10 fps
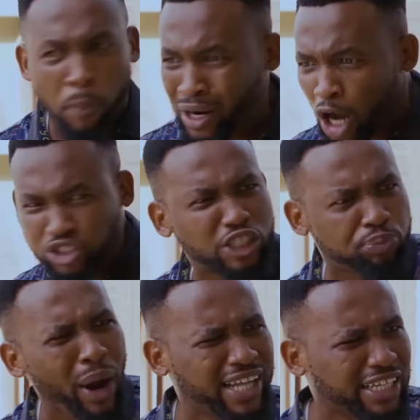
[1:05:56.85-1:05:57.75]
But now
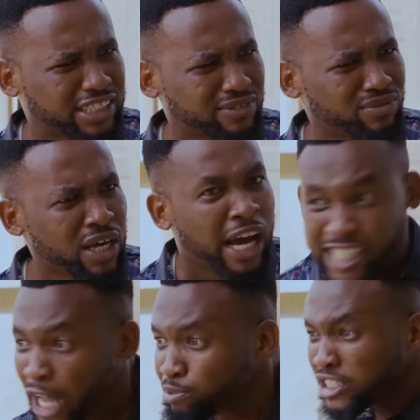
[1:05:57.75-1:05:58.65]
she's pregnant.
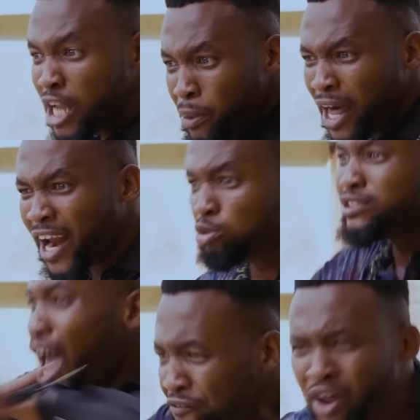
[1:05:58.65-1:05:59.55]
She has been sleeping around
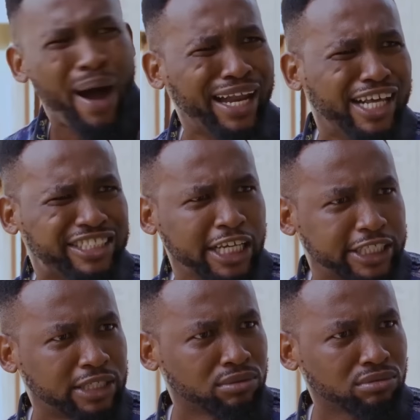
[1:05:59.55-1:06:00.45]
with every man in this
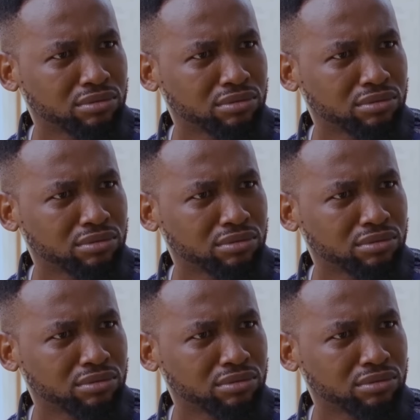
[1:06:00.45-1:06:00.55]
city.